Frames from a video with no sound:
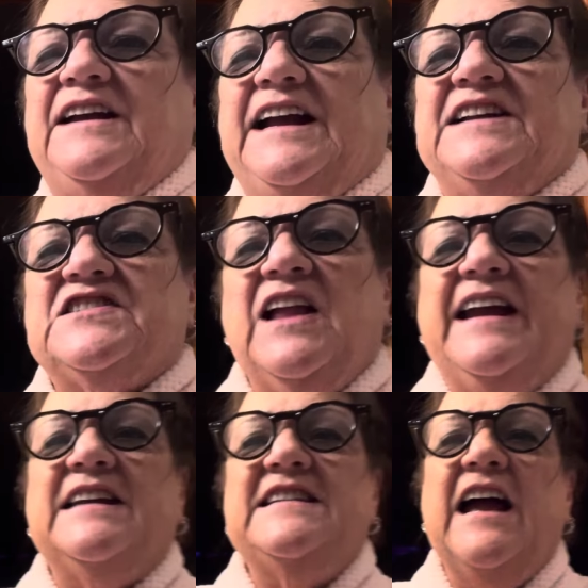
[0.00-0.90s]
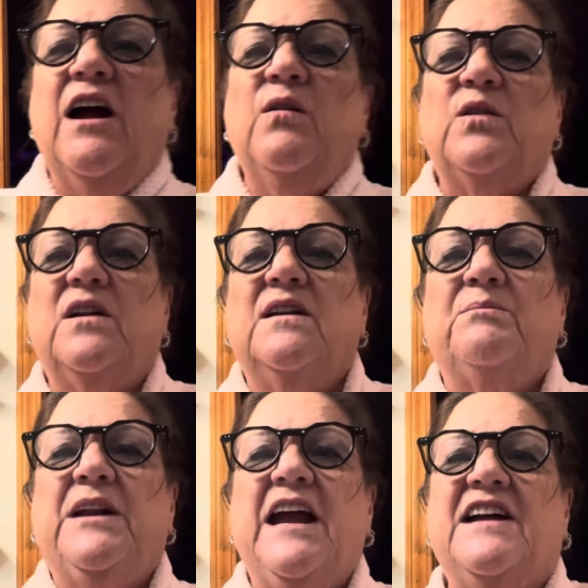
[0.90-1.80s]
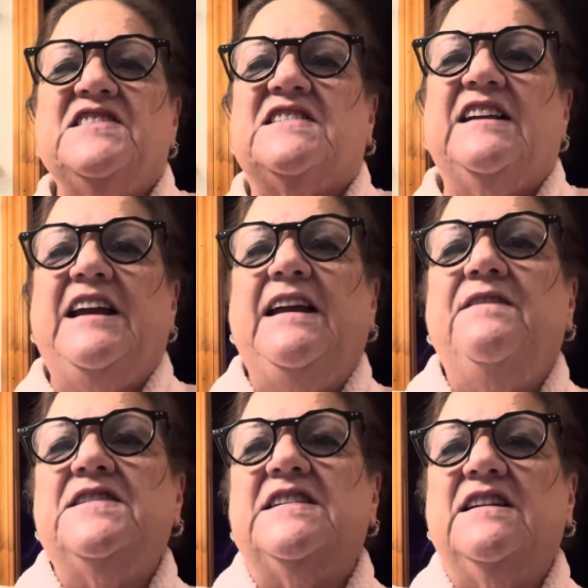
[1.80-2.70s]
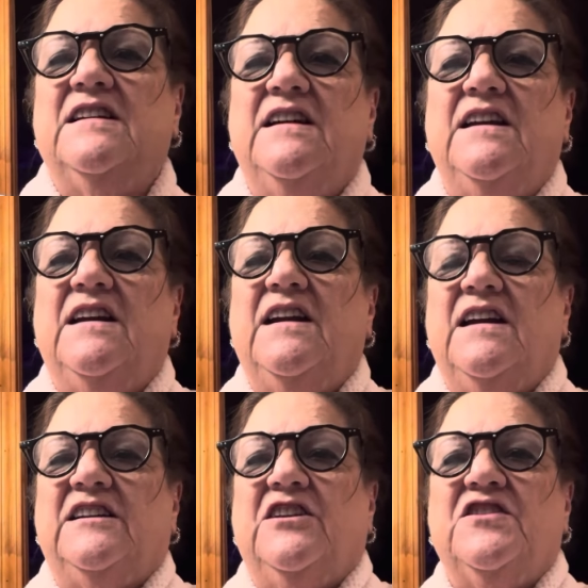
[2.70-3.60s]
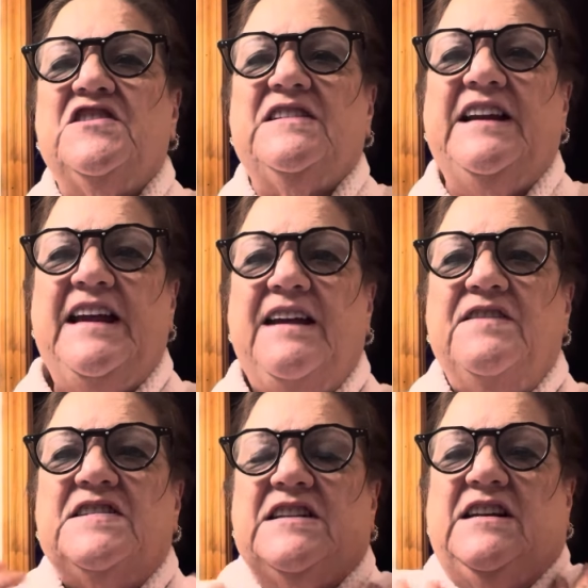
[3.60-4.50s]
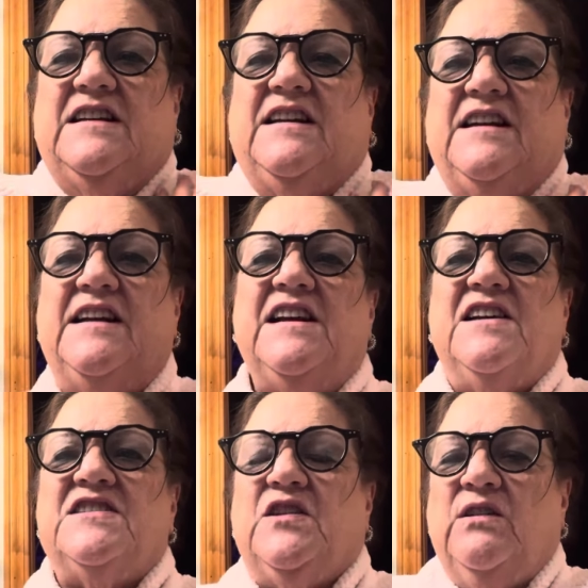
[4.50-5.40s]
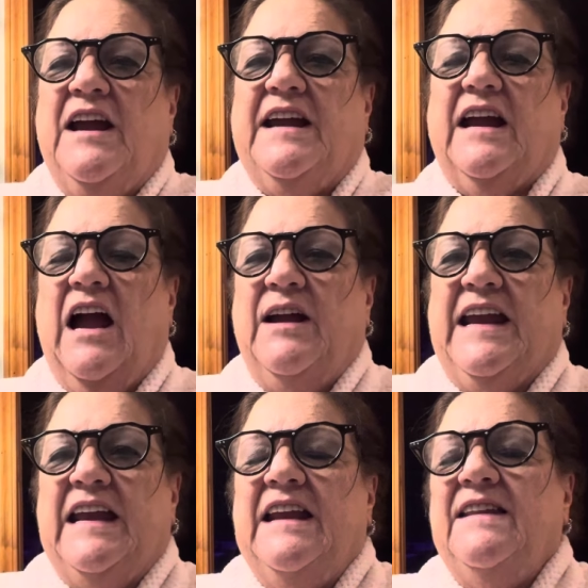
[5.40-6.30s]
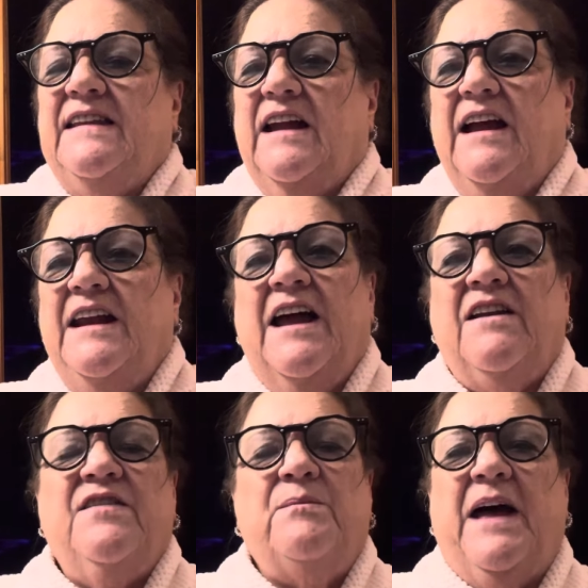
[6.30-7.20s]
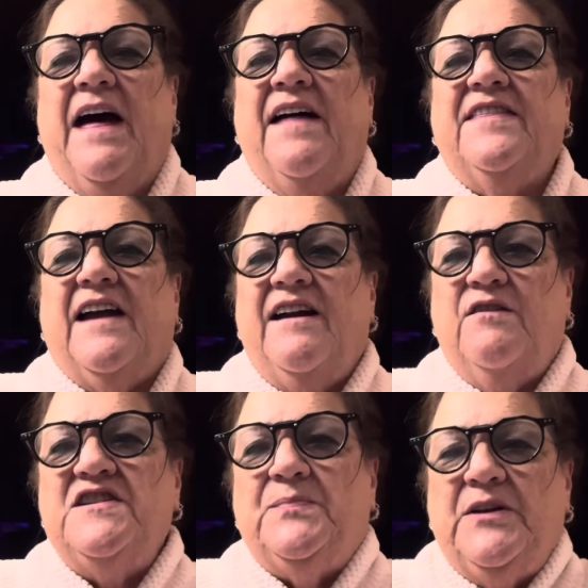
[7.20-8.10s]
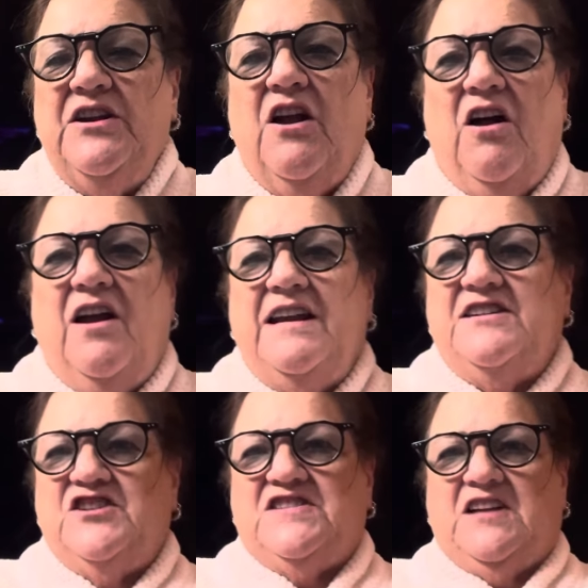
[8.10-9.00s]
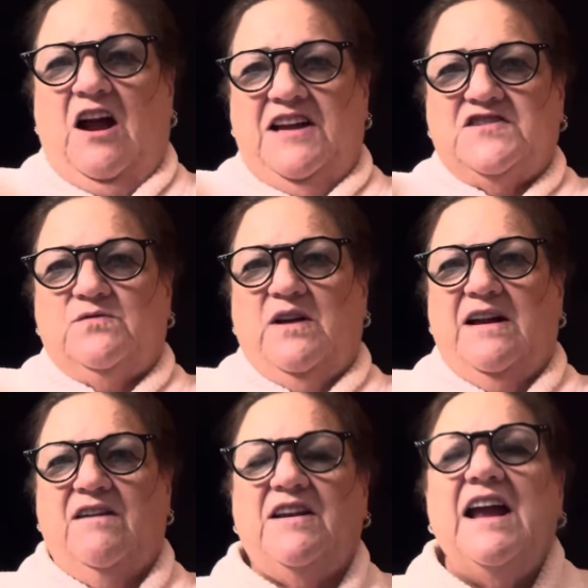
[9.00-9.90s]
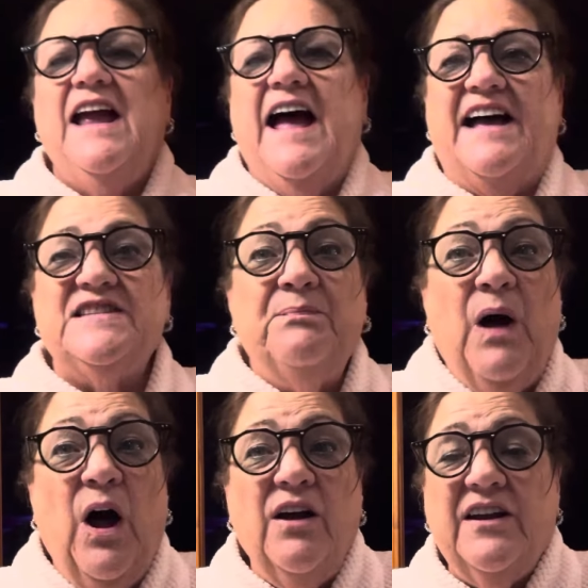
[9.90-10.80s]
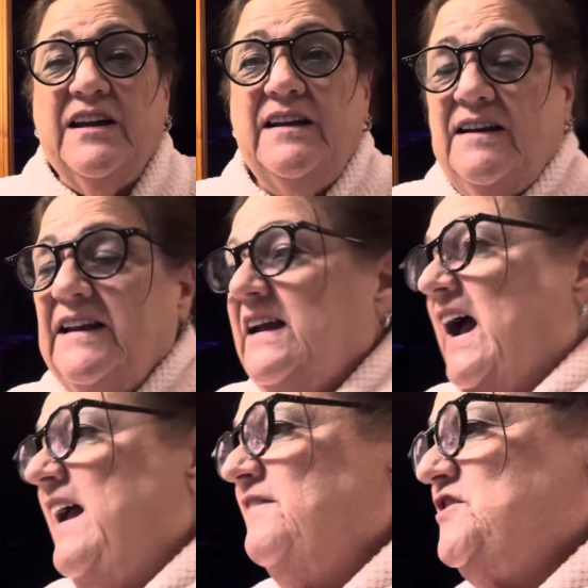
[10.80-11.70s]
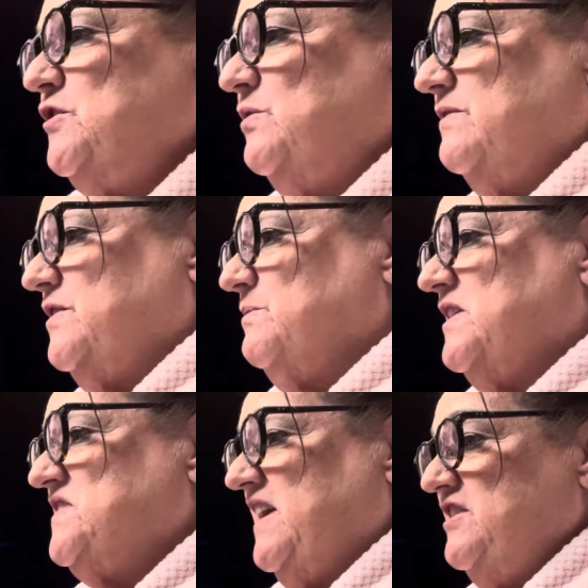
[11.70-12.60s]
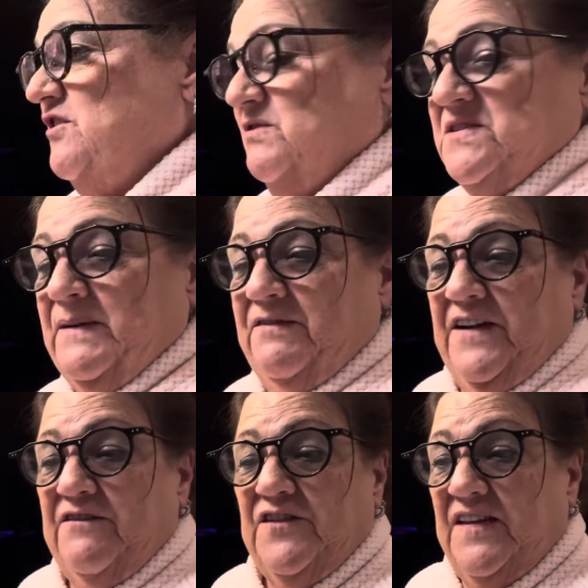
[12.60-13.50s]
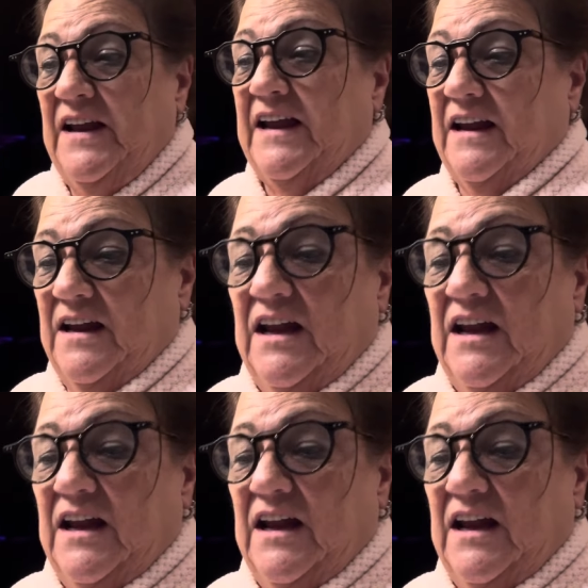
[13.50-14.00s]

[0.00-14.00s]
It's like a towel, but it has sleeves, little sleeves. So like I get in and out of the bath, I always put it on. It just ties around, has a pocket. I have 2 of them because I knew it was my favorite thing.